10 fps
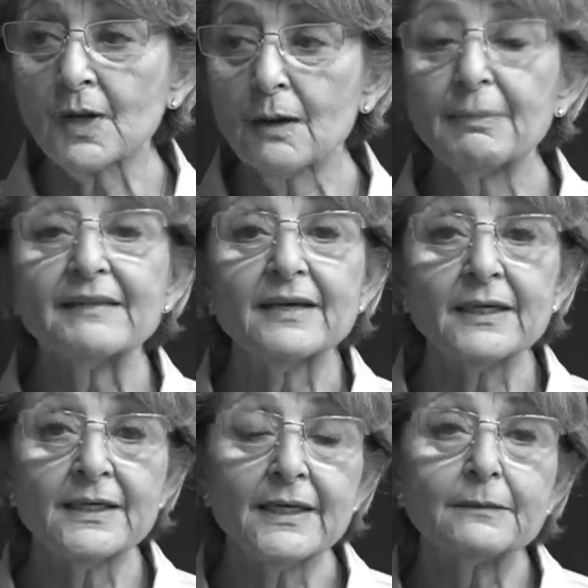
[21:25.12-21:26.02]
by
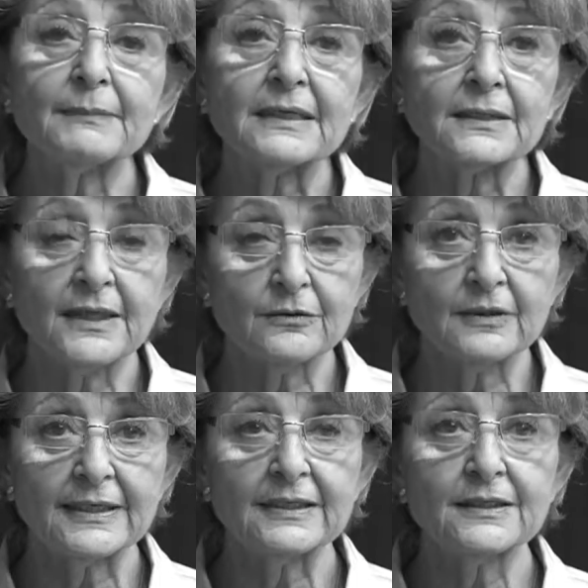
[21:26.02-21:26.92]
then he had met another
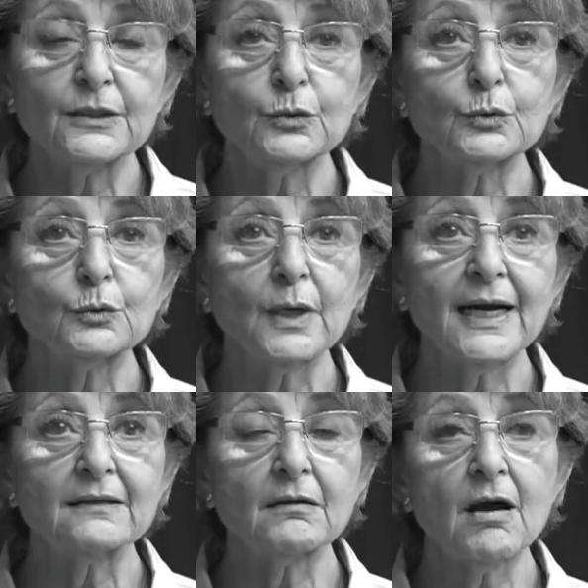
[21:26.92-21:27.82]
lady who
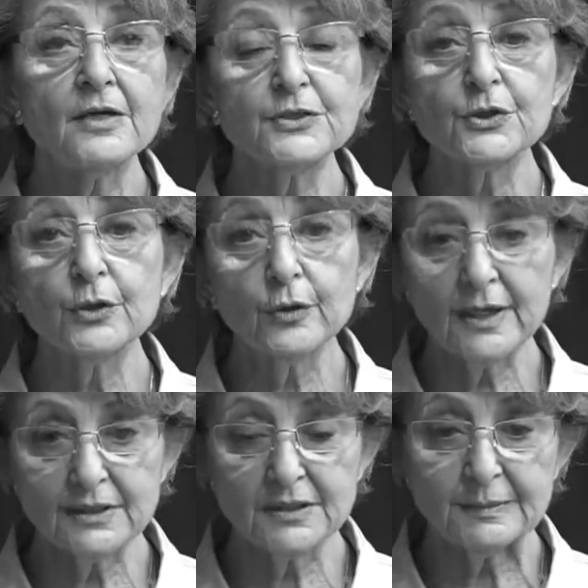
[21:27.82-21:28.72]
had lost her
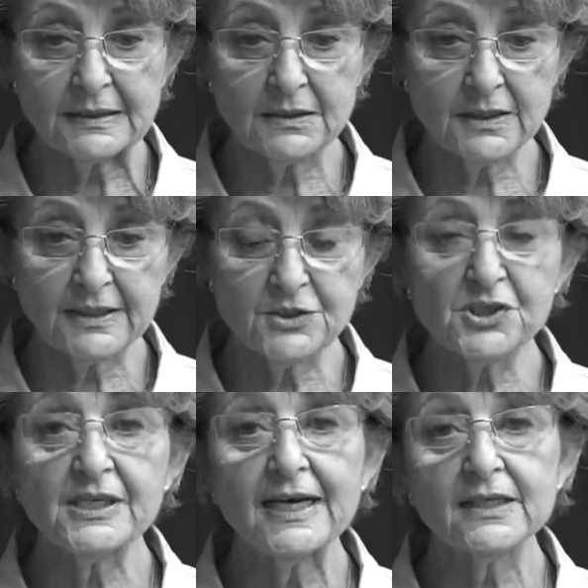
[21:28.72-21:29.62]
husband, and
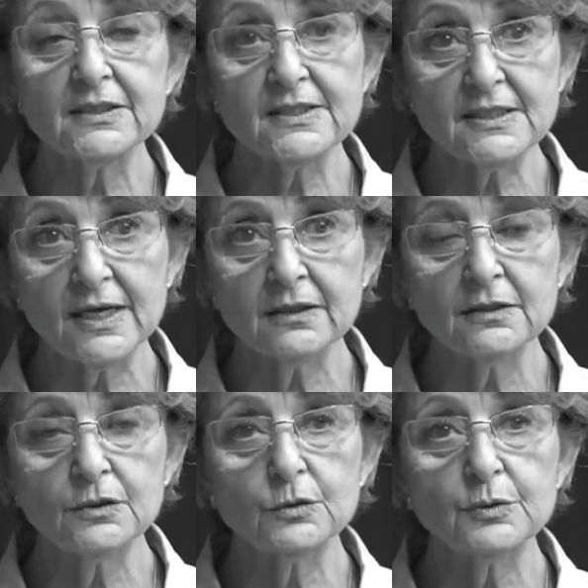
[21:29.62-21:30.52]
she had a
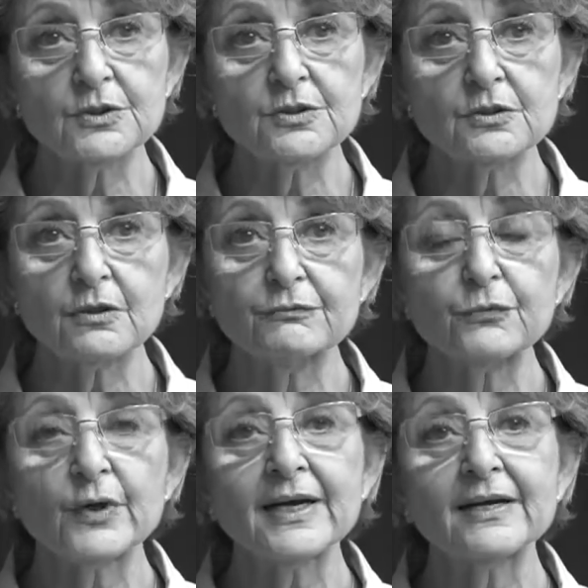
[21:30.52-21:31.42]
son who was
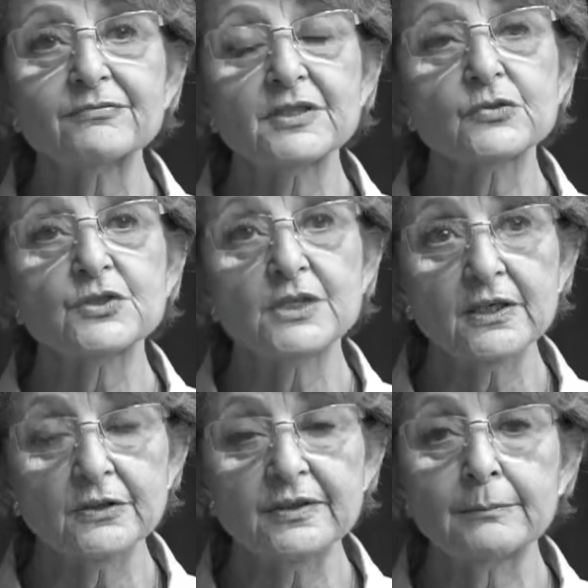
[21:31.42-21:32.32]
4.5 years
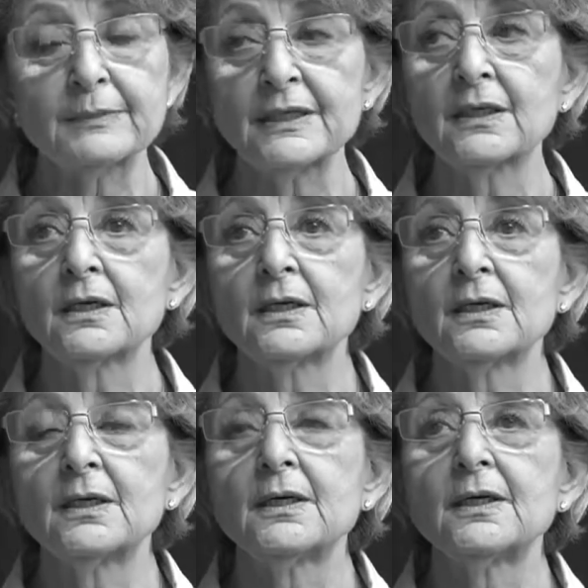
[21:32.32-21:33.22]
younger than me.
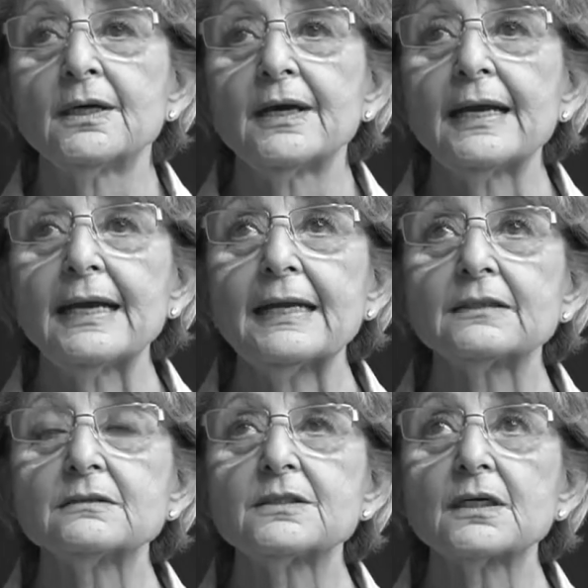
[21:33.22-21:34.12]

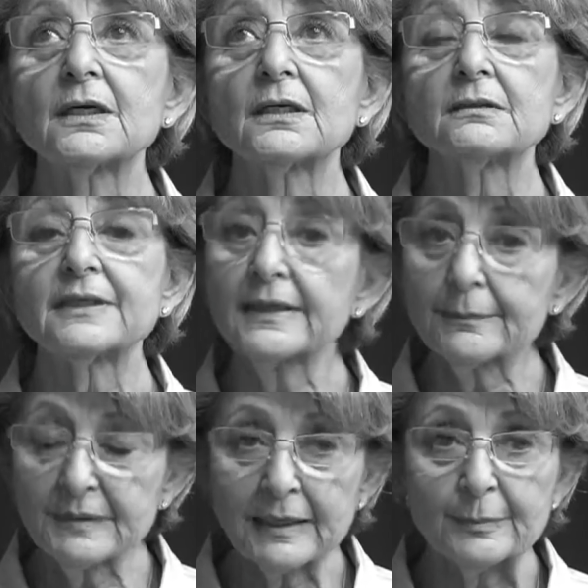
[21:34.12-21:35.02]
And they
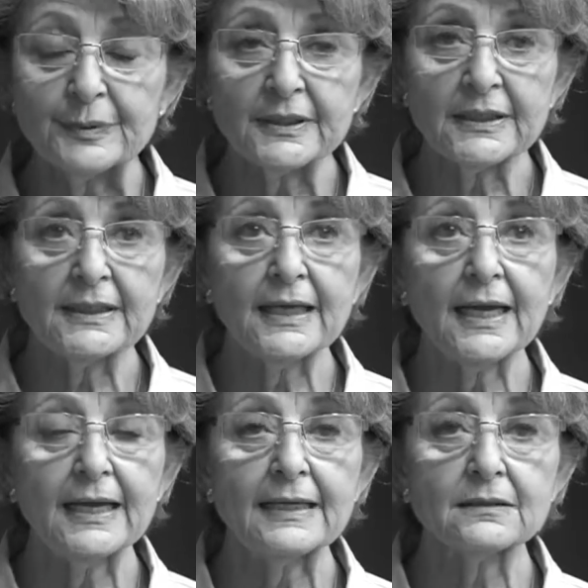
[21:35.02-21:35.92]
kept company,
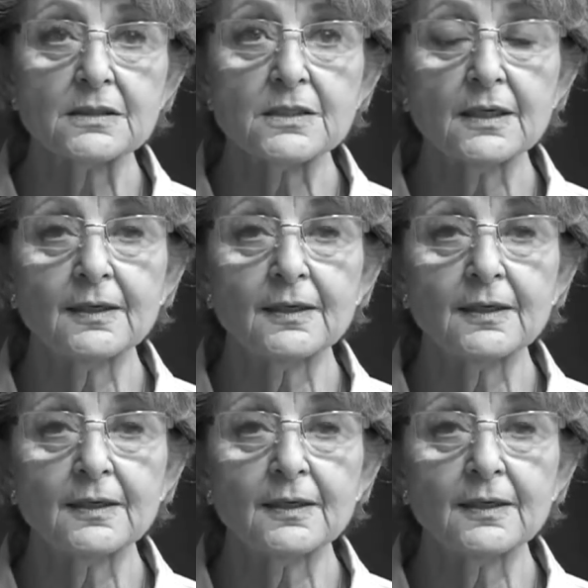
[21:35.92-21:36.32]
and